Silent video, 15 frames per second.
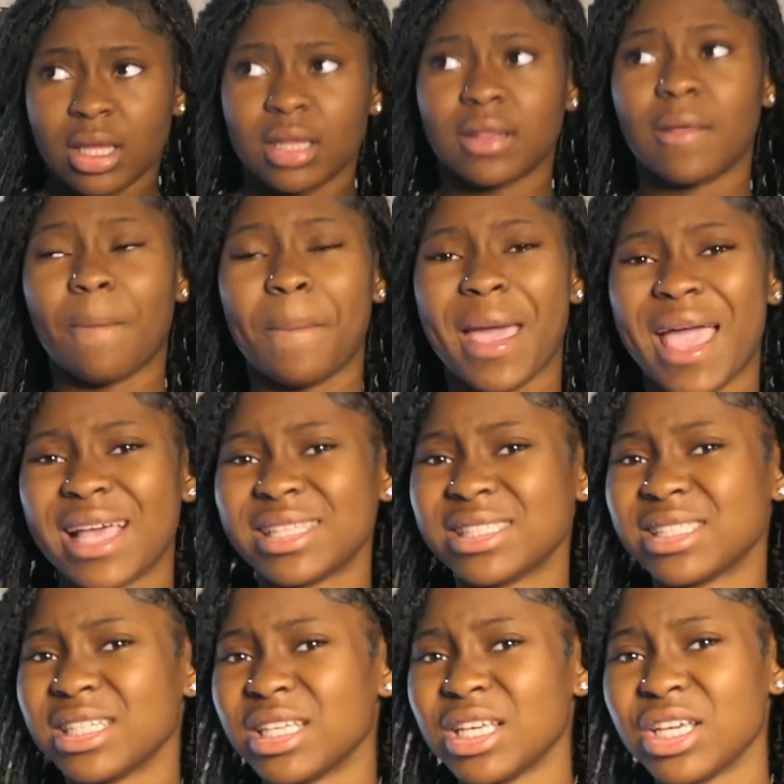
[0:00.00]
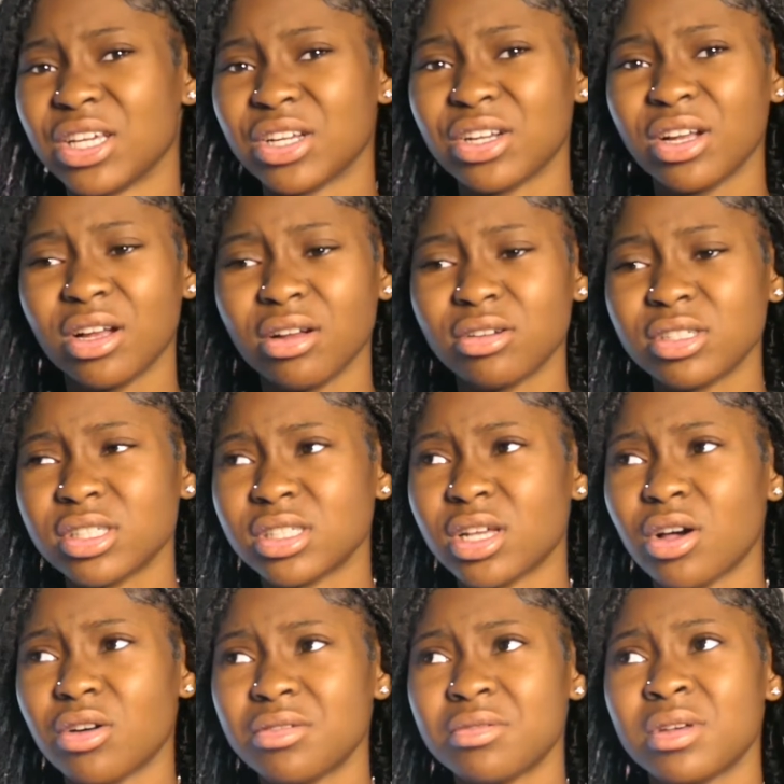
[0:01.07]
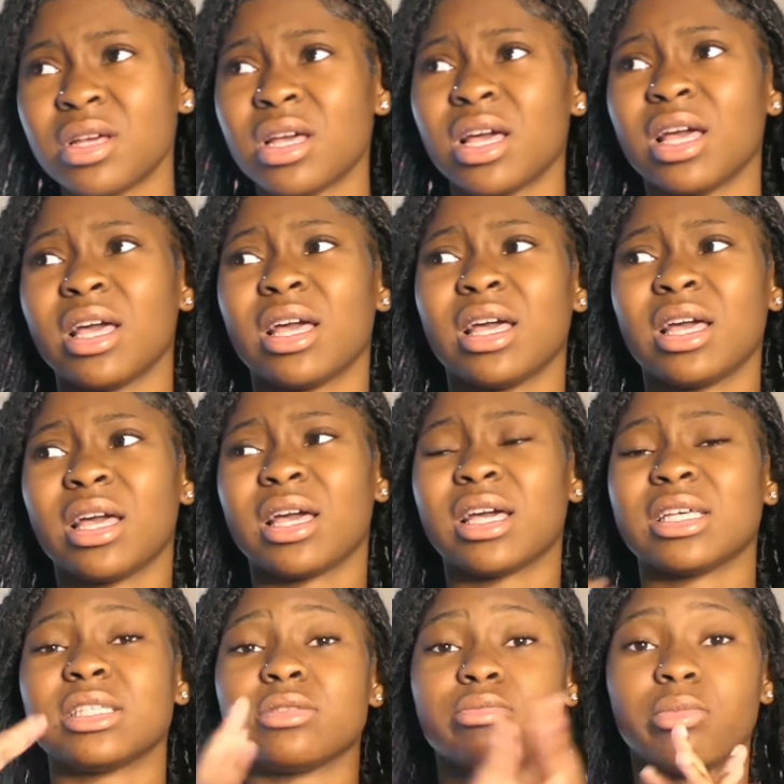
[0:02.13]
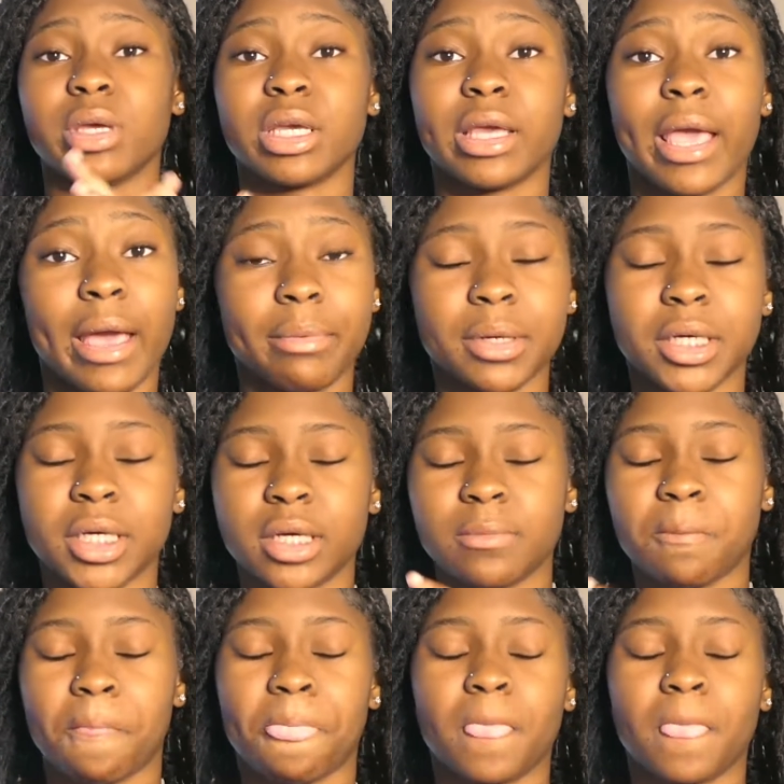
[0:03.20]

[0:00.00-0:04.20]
the past year or so has been CapCut.